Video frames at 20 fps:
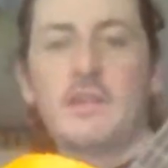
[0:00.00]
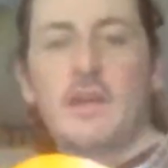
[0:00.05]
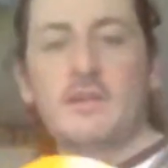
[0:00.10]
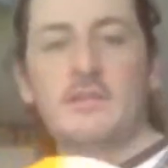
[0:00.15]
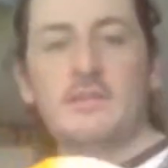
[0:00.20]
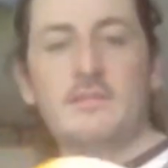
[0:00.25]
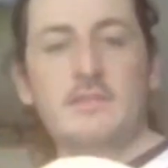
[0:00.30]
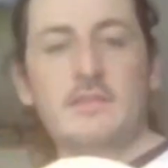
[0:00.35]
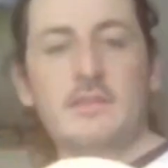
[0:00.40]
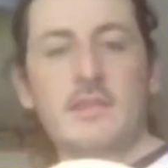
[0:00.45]

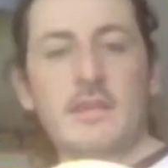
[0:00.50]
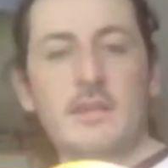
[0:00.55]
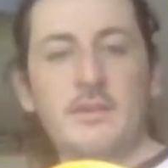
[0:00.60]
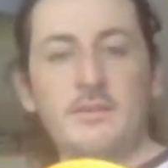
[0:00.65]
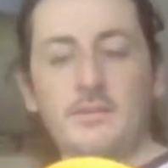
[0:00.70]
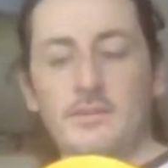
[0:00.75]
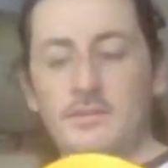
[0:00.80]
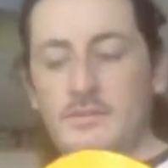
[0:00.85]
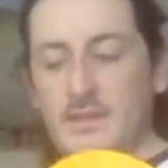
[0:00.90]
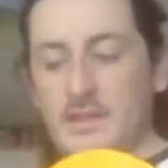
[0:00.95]
nice to
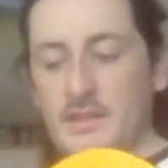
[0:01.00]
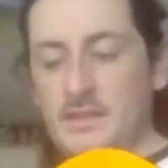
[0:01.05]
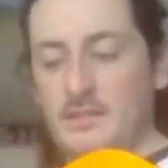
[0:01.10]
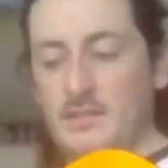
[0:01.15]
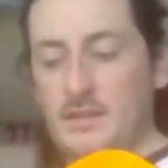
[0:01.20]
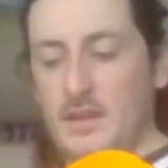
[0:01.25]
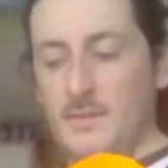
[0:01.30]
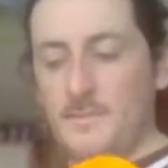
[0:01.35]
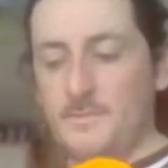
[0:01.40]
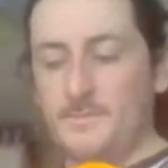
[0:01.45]
use,
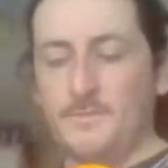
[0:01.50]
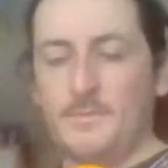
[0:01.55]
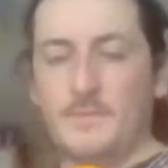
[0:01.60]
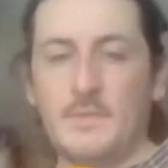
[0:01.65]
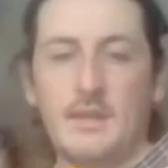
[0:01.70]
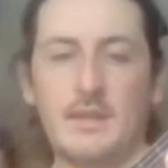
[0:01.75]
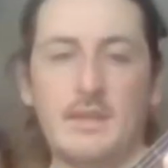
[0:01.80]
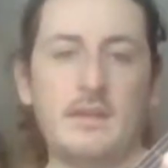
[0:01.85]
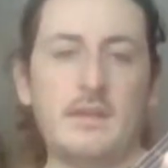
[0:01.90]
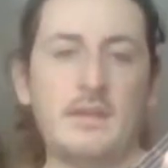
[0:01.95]
and it
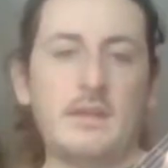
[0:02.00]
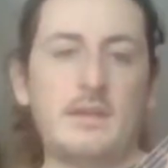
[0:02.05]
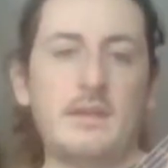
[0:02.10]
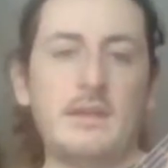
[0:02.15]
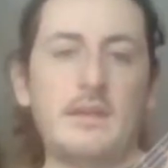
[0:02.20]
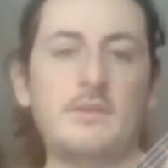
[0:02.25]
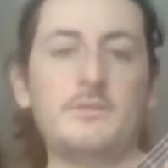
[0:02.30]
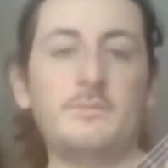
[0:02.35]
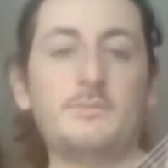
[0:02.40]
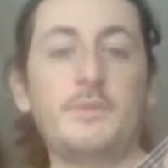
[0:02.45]

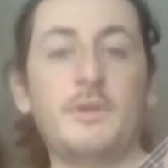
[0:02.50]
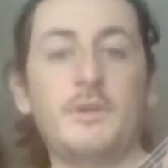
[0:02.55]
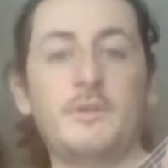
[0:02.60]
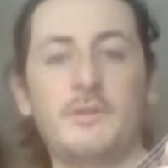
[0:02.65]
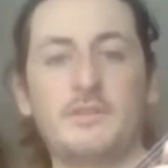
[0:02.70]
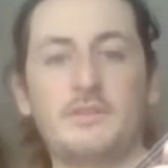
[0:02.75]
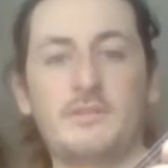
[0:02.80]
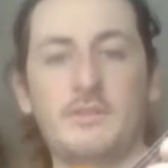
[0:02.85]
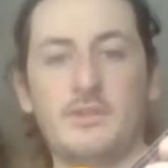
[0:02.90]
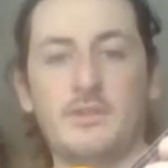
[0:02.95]
was
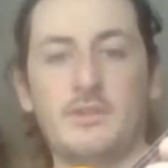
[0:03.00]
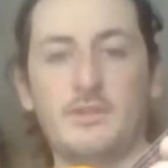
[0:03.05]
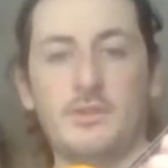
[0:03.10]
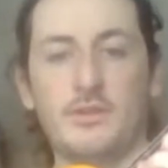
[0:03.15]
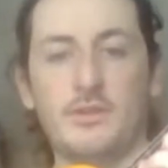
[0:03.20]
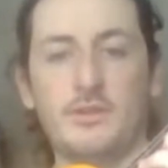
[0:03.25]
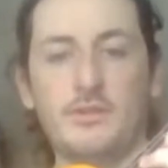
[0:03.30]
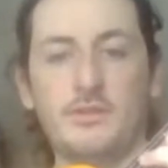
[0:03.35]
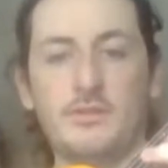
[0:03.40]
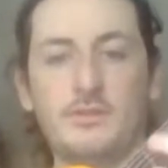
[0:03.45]
perfect
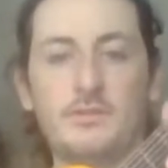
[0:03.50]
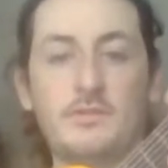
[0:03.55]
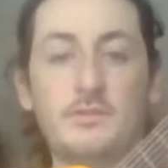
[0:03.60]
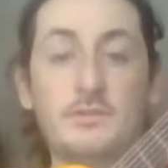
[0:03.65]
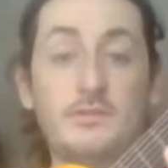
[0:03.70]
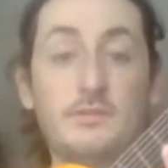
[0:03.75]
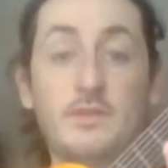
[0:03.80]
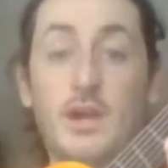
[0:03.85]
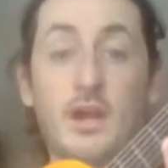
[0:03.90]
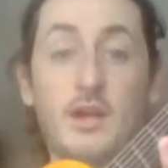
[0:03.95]
to
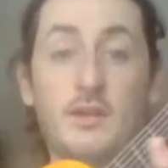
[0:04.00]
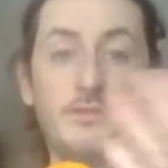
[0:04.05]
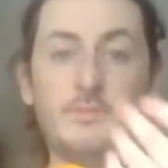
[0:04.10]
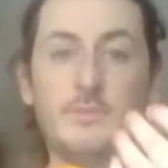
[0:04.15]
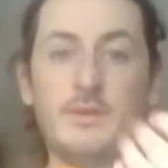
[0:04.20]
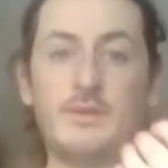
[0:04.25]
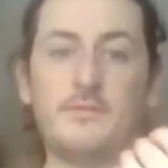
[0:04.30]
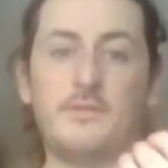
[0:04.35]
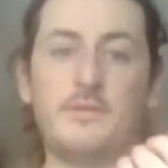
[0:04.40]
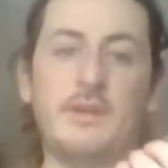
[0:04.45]

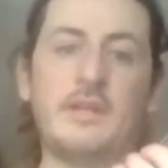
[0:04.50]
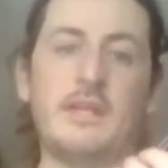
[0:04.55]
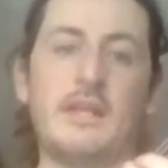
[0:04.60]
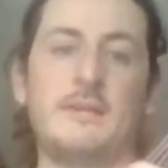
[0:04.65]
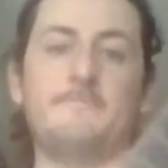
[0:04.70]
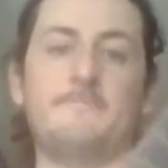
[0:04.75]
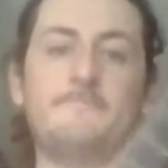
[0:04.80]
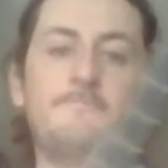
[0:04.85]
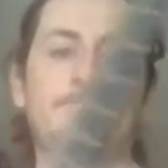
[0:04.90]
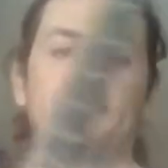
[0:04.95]
start with,
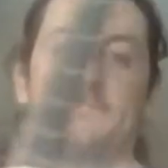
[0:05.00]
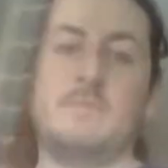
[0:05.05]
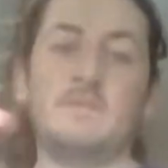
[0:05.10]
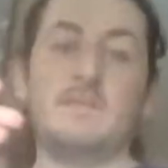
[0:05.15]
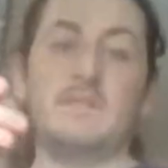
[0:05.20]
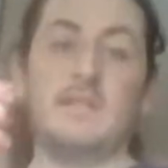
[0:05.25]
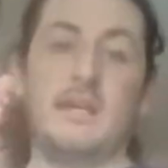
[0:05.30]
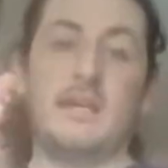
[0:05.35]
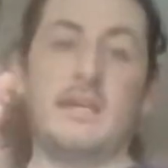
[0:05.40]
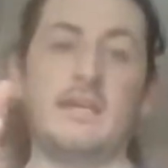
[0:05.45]
really.
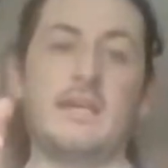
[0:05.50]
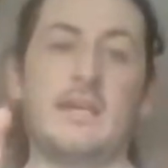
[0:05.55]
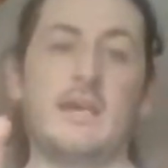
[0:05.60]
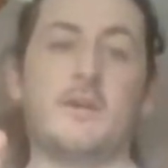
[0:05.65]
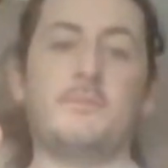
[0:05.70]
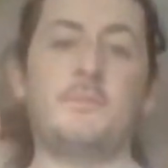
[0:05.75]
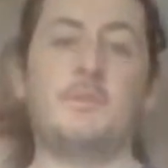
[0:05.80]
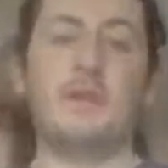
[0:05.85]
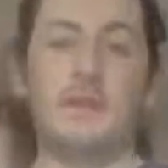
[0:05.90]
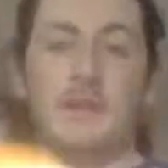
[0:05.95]
So there you
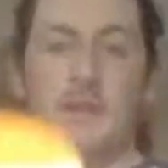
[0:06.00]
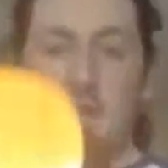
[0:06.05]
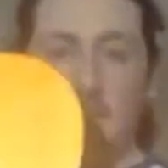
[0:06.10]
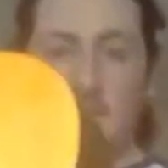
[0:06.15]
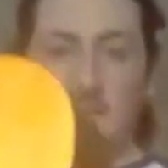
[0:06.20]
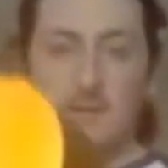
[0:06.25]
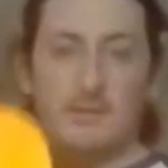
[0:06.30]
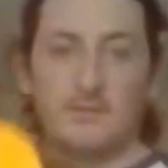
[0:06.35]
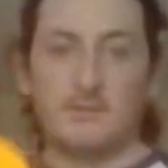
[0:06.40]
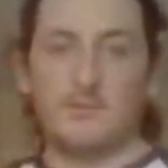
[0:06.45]
go.
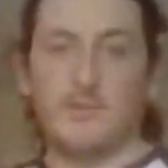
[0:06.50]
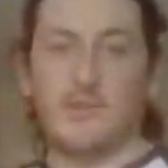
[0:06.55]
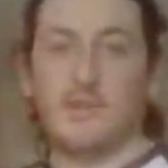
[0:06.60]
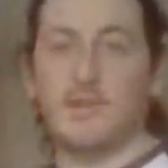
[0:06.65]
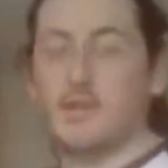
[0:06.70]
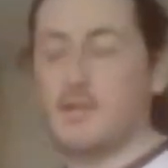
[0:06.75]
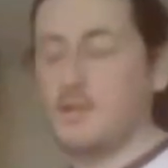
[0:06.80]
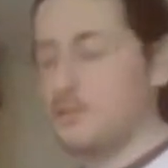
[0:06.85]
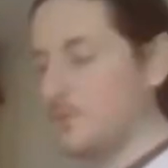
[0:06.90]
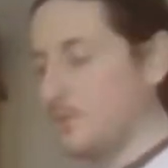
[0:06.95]

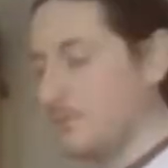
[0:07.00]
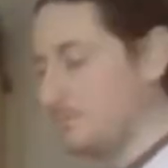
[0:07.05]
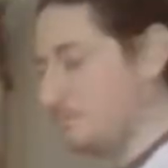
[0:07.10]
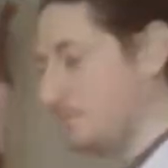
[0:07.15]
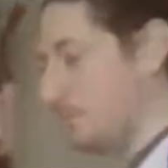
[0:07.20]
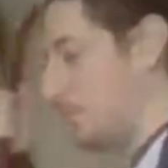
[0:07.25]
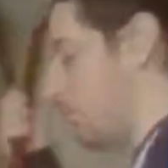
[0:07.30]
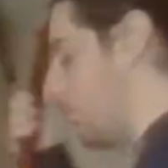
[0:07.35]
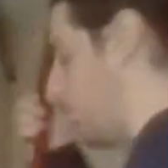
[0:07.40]
Guitar number